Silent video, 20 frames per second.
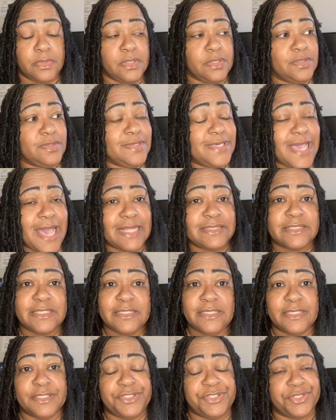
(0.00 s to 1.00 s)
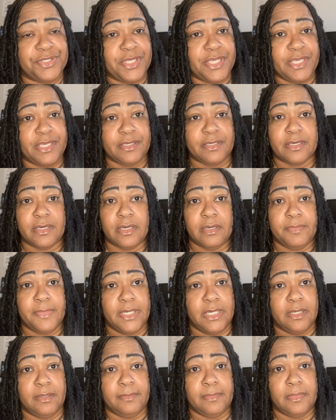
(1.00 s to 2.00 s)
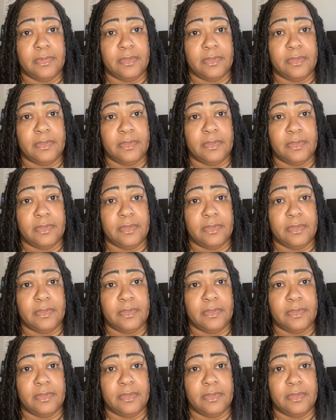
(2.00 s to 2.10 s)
You got to get your income up.